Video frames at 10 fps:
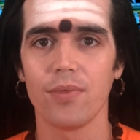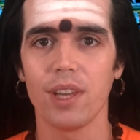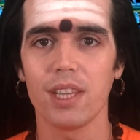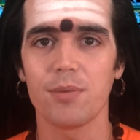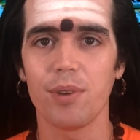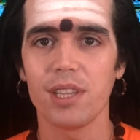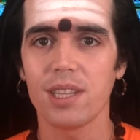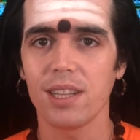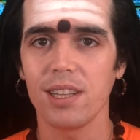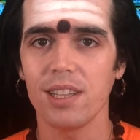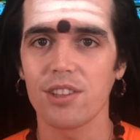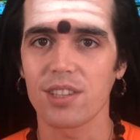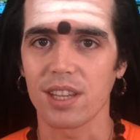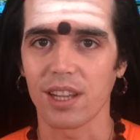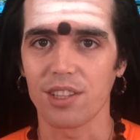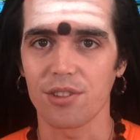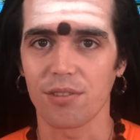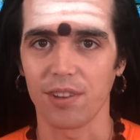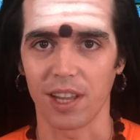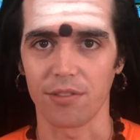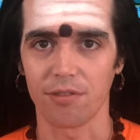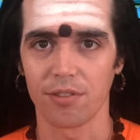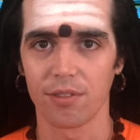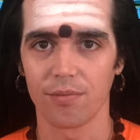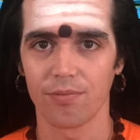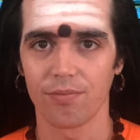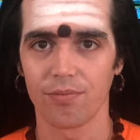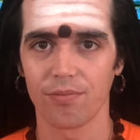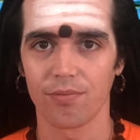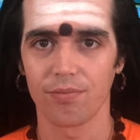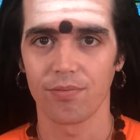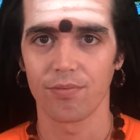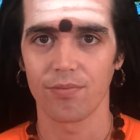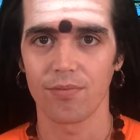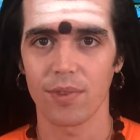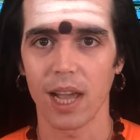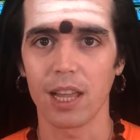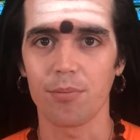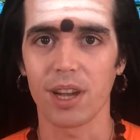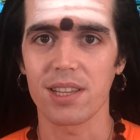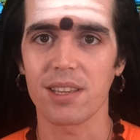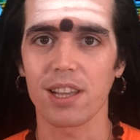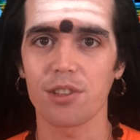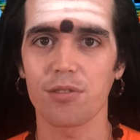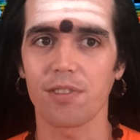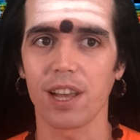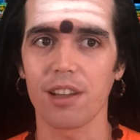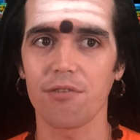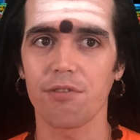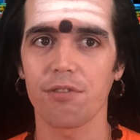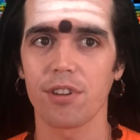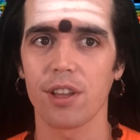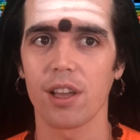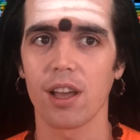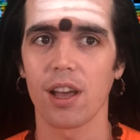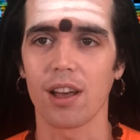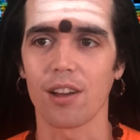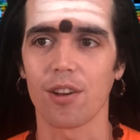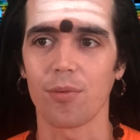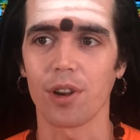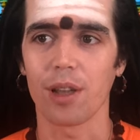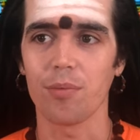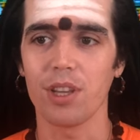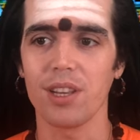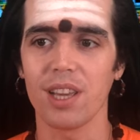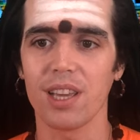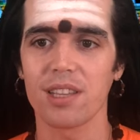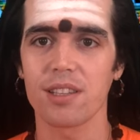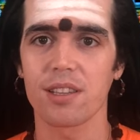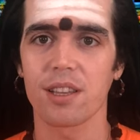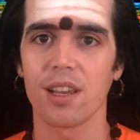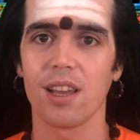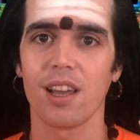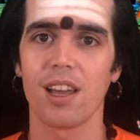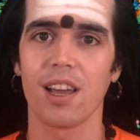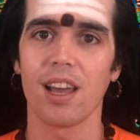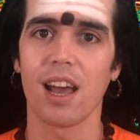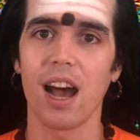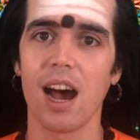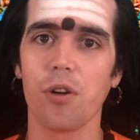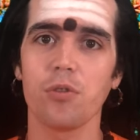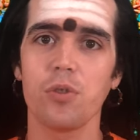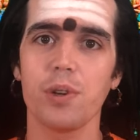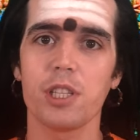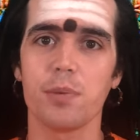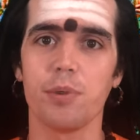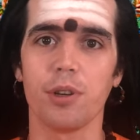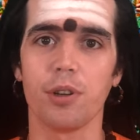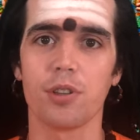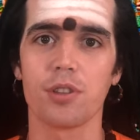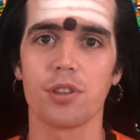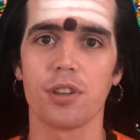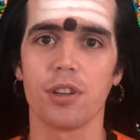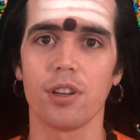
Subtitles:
is basically the science of life. And by science of life, what I mean is how to experience